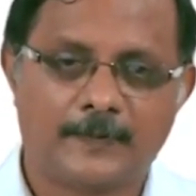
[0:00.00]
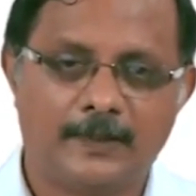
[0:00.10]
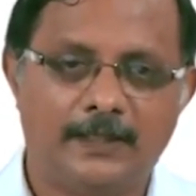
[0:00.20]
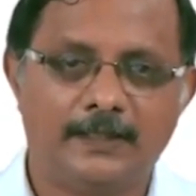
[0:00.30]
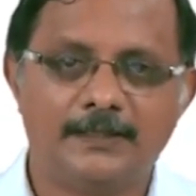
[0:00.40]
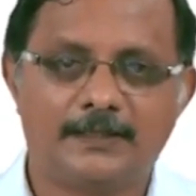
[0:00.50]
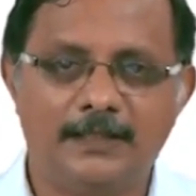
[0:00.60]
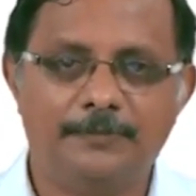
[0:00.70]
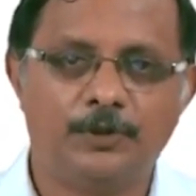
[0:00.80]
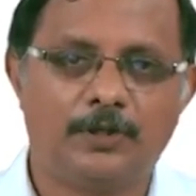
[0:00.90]
right. In
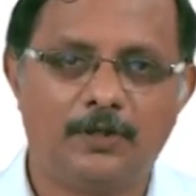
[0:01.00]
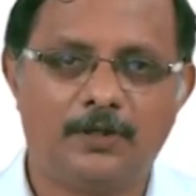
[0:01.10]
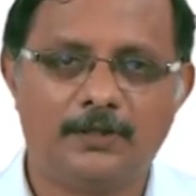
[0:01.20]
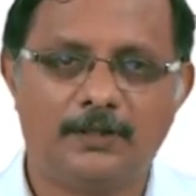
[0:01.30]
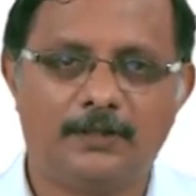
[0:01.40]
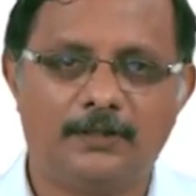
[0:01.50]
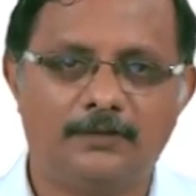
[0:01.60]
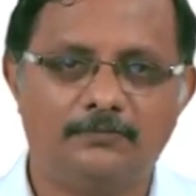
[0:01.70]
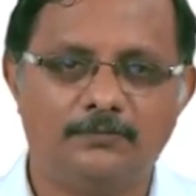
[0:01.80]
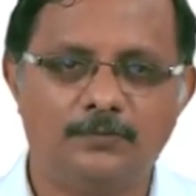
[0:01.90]
sleep you cannot
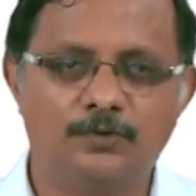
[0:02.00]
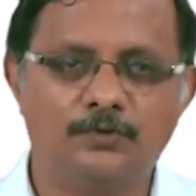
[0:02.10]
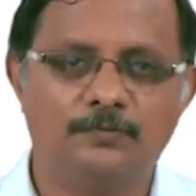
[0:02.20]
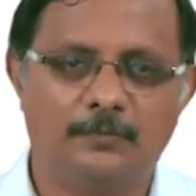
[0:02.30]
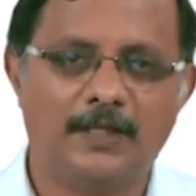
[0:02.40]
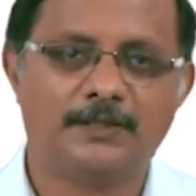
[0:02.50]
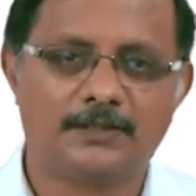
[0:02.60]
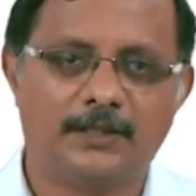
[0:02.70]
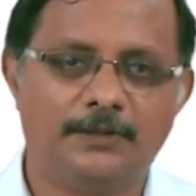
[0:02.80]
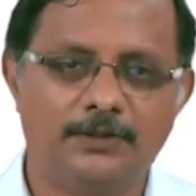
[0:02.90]
move
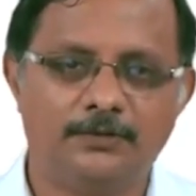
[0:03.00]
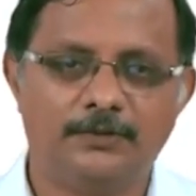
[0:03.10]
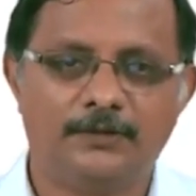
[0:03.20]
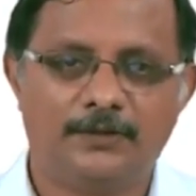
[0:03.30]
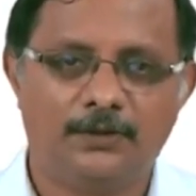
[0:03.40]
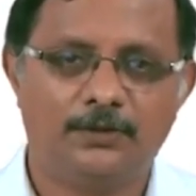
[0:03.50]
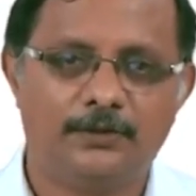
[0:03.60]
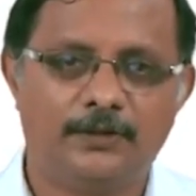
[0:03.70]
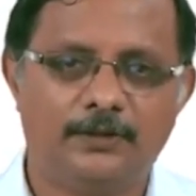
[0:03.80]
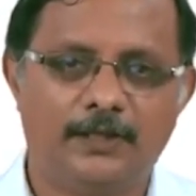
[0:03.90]
much. I mean,
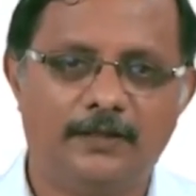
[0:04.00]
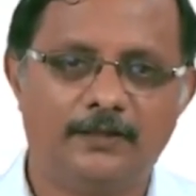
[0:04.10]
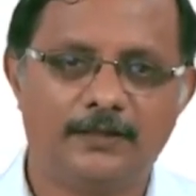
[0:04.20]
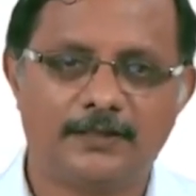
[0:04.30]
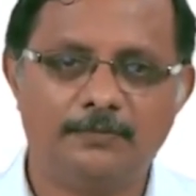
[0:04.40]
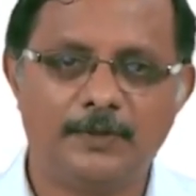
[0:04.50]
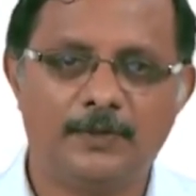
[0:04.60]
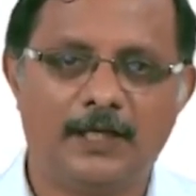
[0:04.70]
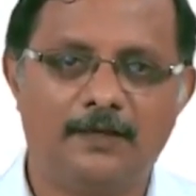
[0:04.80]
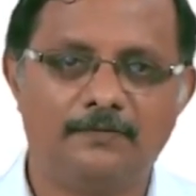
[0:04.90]
you can some
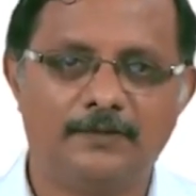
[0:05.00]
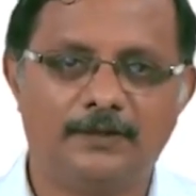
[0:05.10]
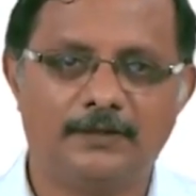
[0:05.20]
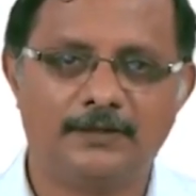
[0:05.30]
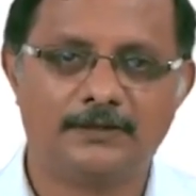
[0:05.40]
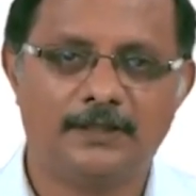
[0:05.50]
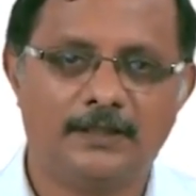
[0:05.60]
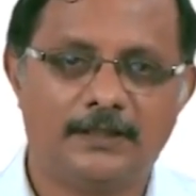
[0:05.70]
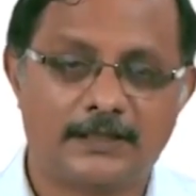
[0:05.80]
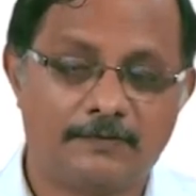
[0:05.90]
people have
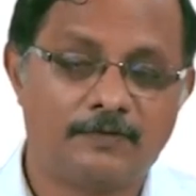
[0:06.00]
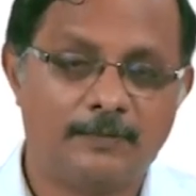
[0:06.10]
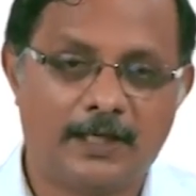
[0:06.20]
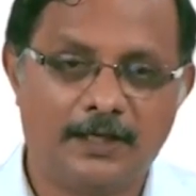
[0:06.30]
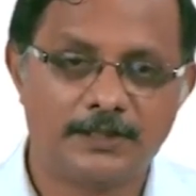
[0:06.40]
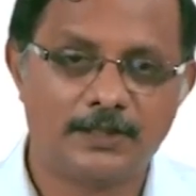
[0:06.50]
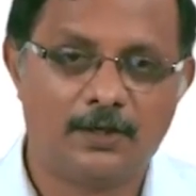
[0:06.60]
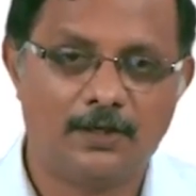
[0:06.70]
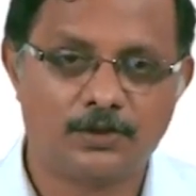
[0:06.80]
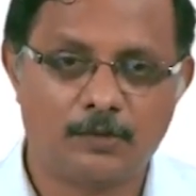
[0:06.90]
suffer from a condition
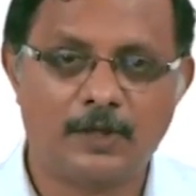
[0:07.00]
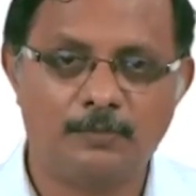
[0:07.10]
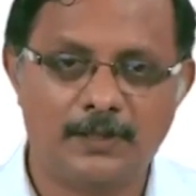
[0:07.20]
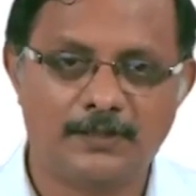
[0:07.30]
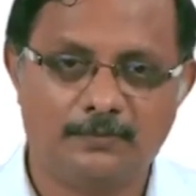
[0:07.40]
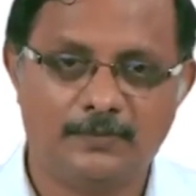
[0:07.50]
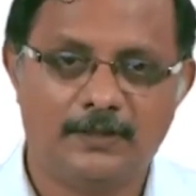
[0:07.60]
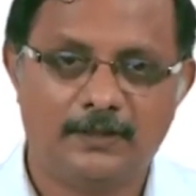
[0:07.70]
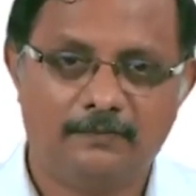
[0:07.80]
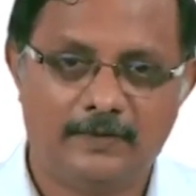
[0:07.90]
called somnambulism,
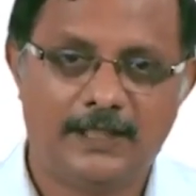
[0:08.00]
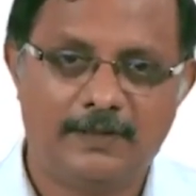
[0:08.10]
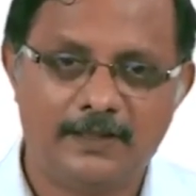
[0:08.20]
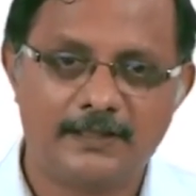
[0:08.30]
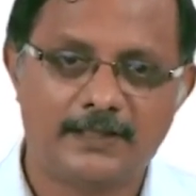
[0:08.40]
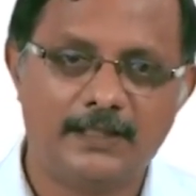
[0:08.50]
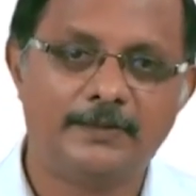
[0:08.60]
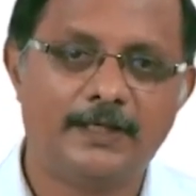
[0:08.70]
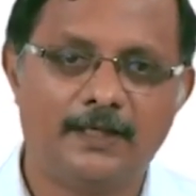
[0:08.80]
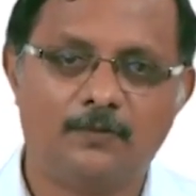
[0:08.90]
where even in
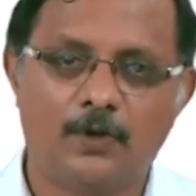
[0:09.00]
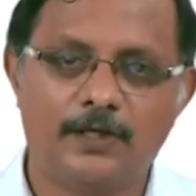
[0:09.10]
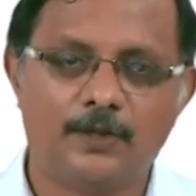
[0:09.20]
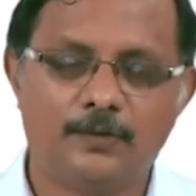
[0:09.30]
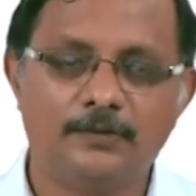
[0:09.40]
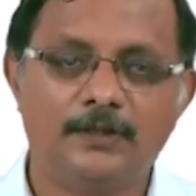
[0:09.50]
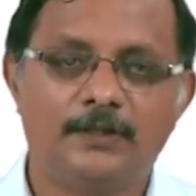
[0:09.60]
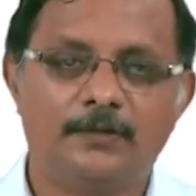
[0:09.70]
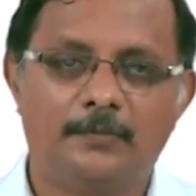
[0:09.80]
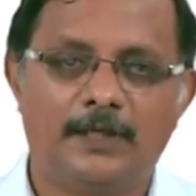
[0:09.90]
sleep they can walk around,
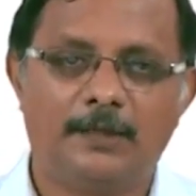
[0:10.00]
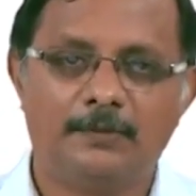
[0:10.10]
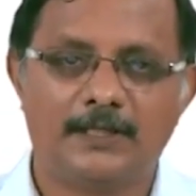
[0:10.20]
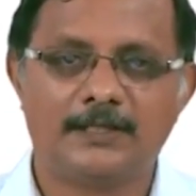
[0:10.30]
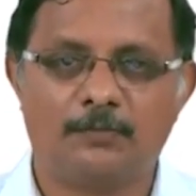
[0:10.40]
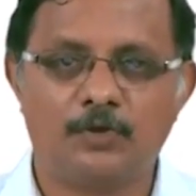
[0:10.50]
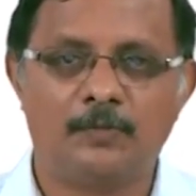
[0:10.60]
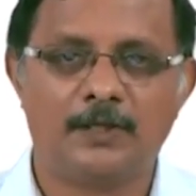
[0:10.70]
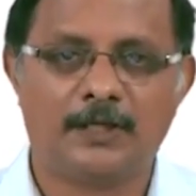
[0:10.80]
but I mean that is an abnormal